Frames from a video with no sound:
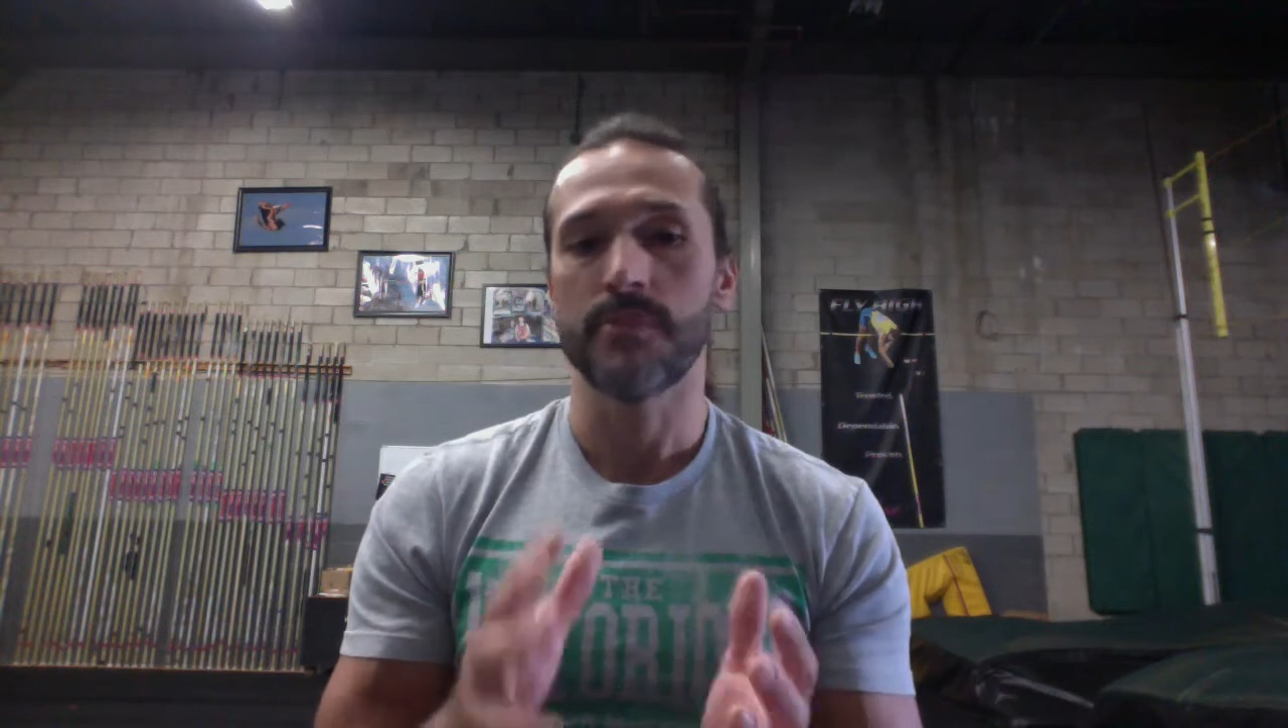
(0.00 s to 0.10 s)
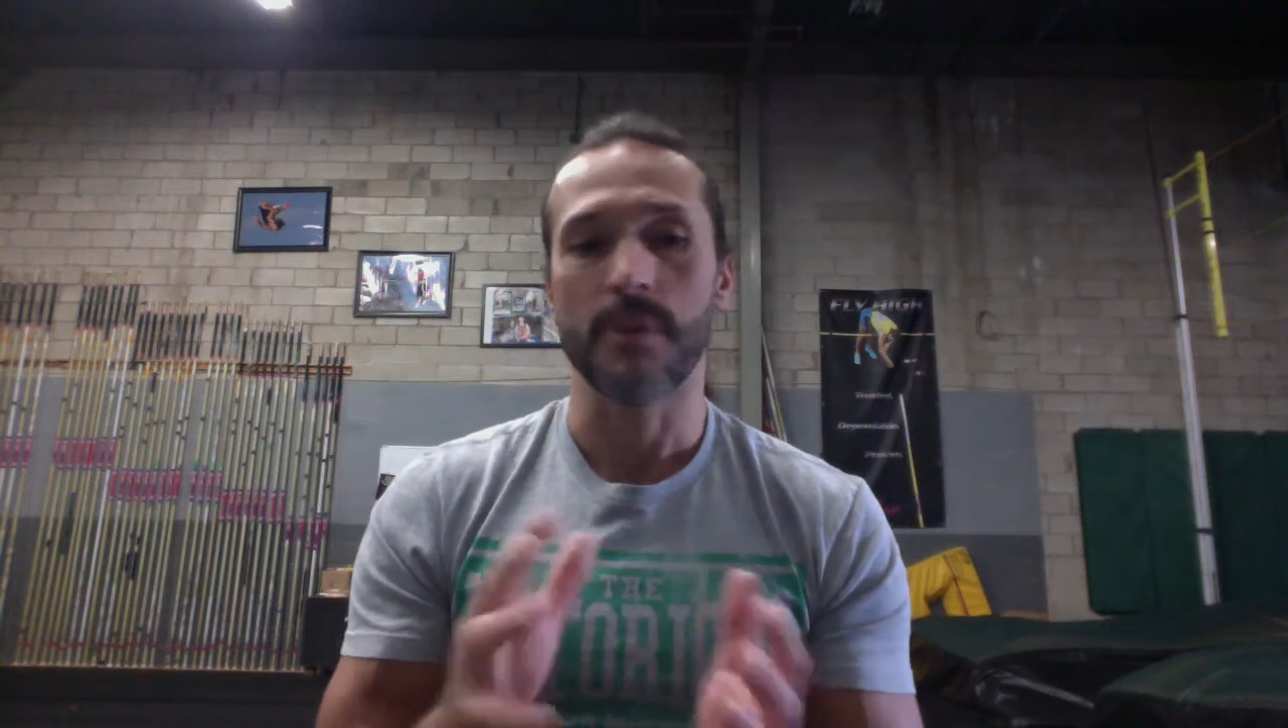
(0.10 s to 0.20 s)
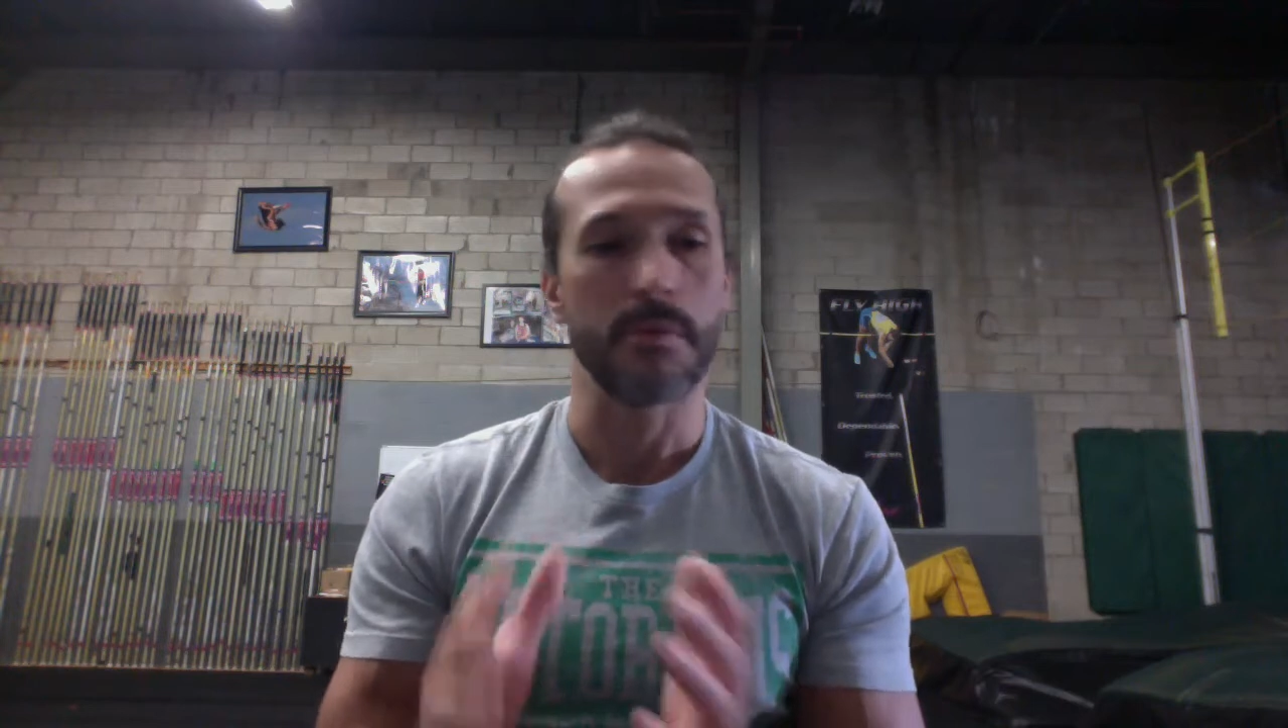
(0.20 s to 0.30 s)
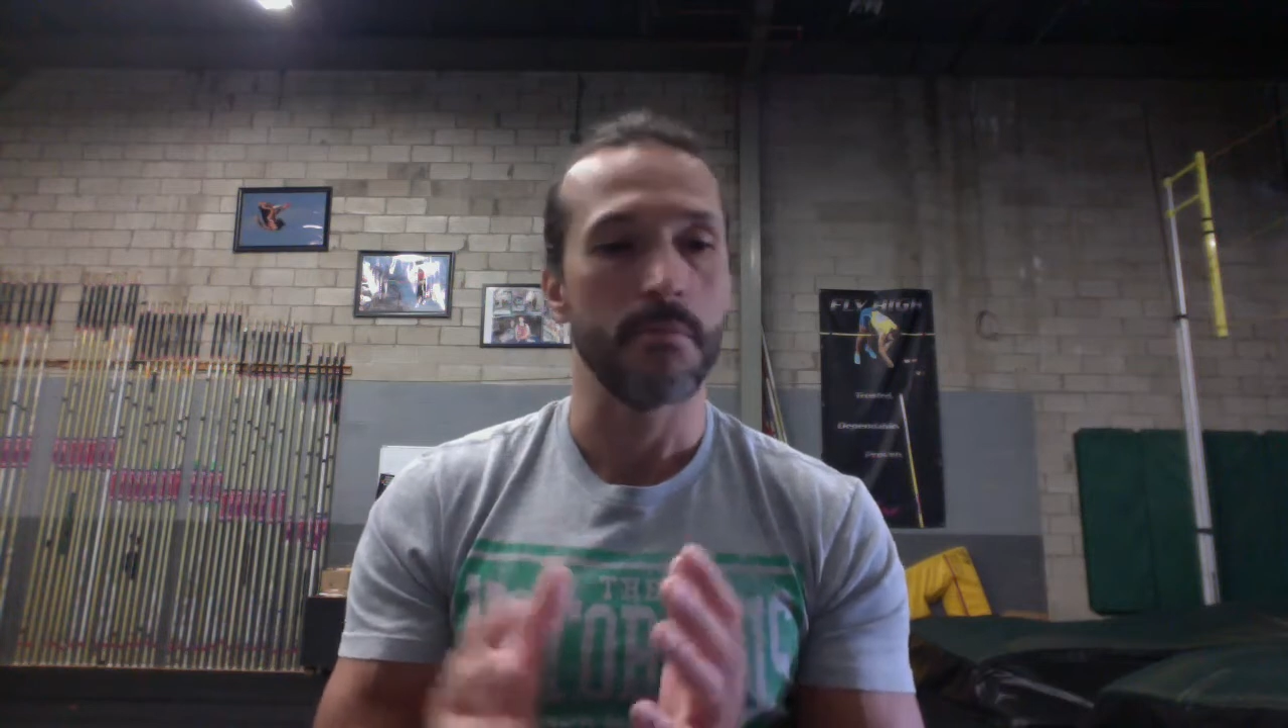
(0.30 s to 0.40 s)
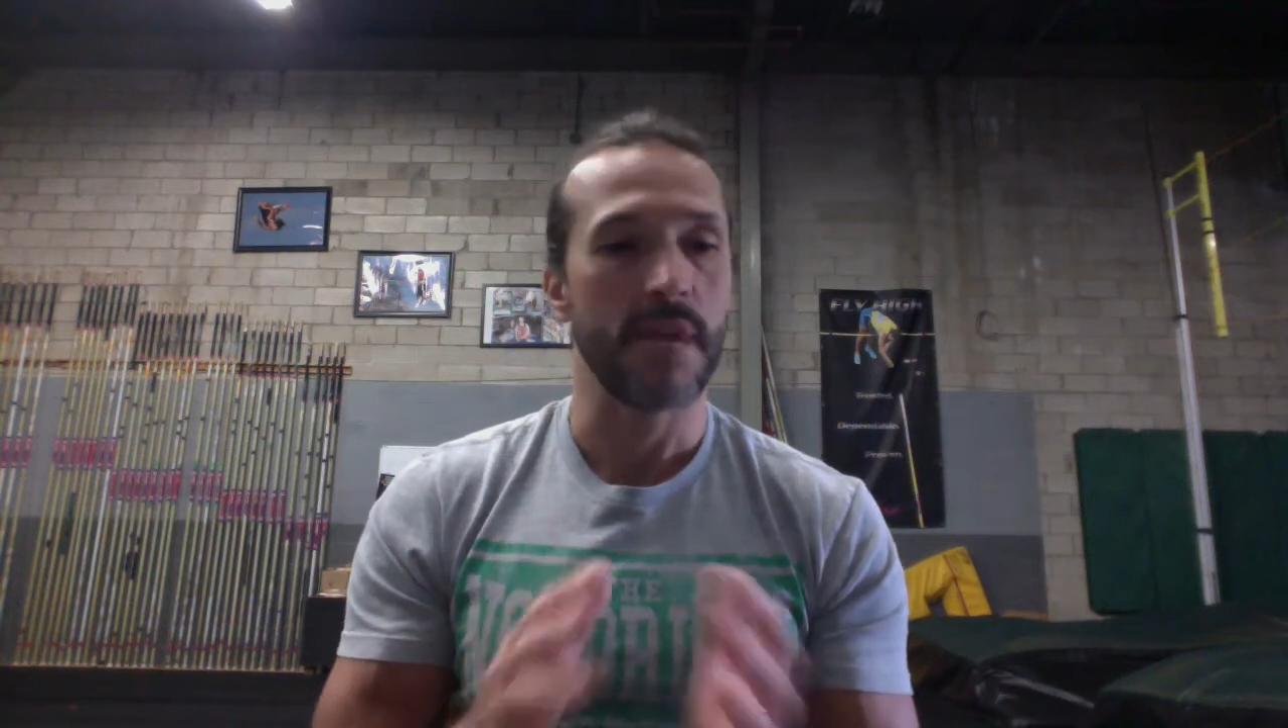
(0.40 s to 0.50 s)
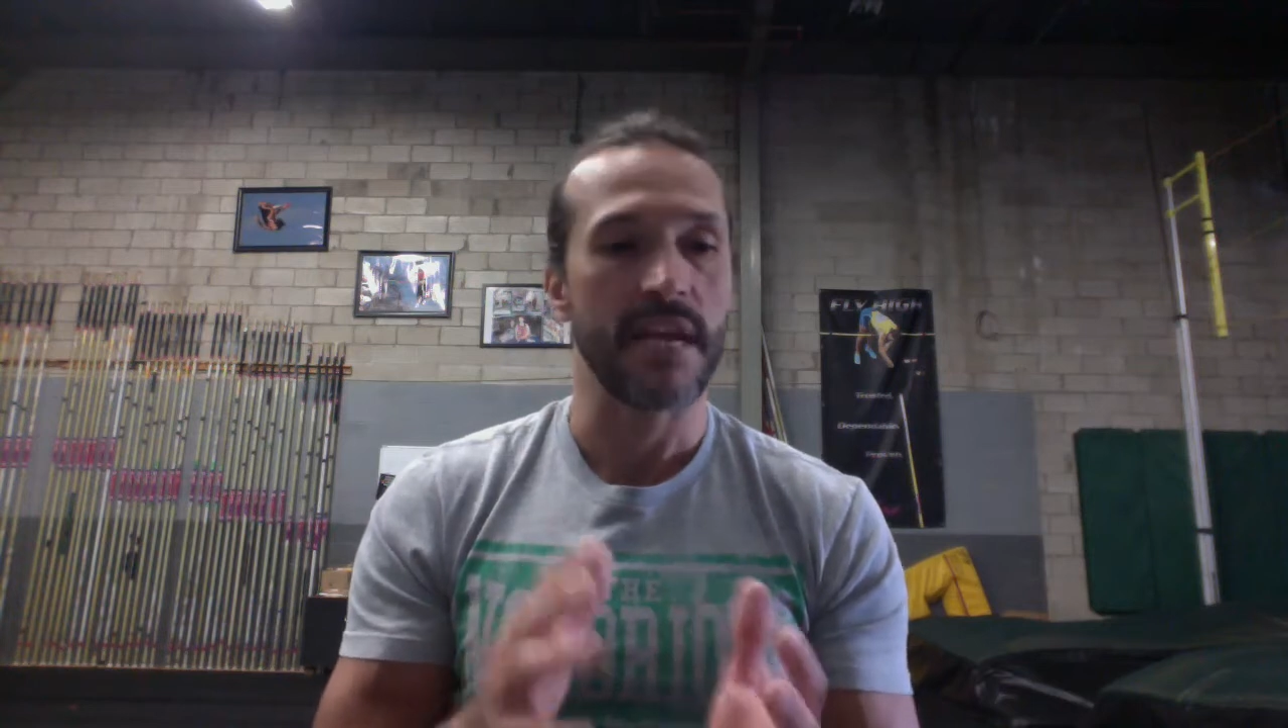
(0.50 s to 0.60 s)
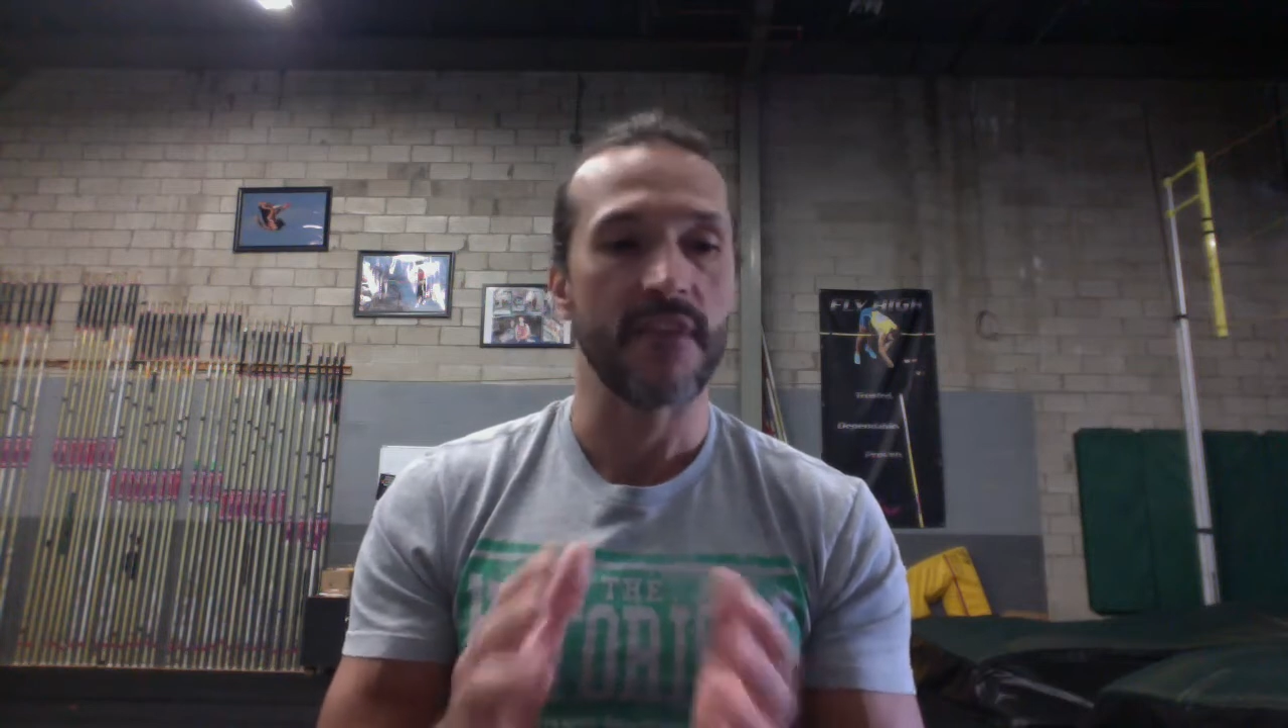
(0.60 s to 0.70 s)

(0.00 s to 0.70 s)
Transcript: people might